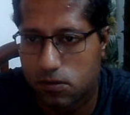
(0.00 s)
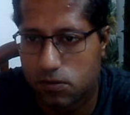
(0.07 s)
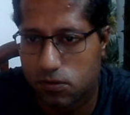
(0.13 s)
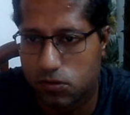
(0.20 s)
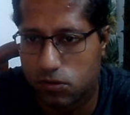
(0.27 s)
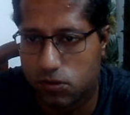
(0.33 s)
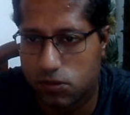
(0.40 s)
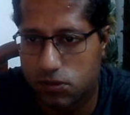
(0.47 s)

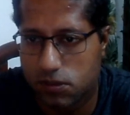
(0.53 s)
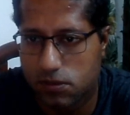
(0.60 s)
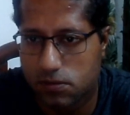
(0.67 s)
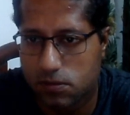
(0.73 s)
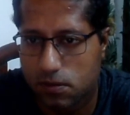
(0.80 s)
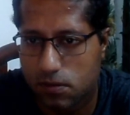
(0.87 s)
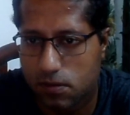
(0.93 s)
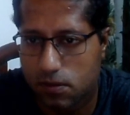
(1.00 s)
So this is
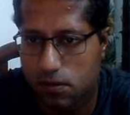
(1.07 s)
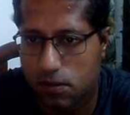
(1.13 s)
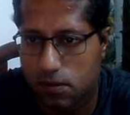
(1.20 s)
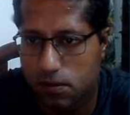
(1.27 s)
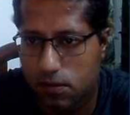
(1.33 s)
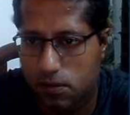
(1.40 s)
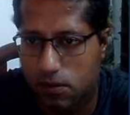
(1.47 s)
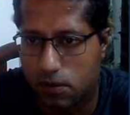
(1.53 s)

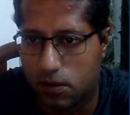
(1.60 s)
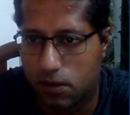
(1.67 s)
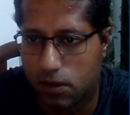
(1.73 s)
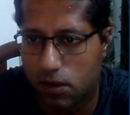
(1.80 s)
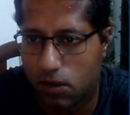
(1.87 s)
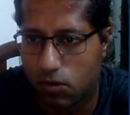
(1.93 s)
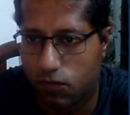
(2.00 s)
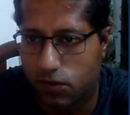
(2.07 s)
the
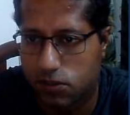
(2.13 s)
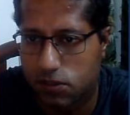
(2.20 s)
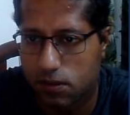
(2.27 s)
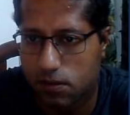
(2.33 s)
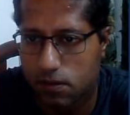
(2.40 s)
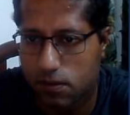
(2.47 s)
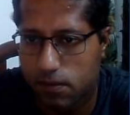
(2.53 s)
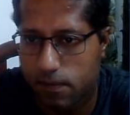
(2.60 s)
linear
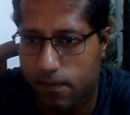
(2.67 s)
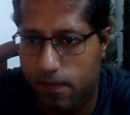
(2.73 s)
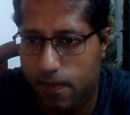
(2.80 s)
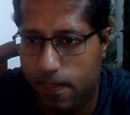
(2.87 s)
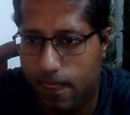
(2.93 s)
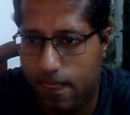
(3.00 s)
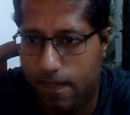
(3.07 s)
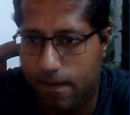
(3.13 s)
equation
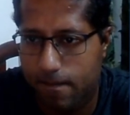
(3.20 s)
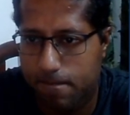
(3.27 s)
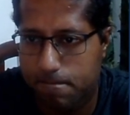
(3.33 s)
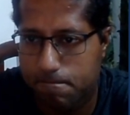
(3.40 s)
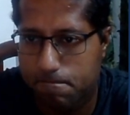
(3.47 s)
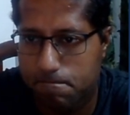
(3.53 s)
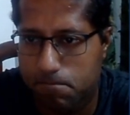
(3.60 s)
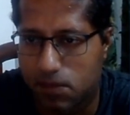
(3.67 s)

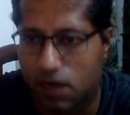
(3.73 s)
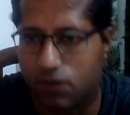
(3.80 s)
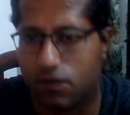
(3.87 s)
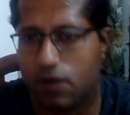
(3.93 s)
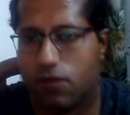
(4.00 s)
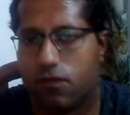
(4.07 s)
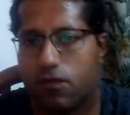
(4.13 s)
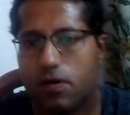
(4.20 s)
that we have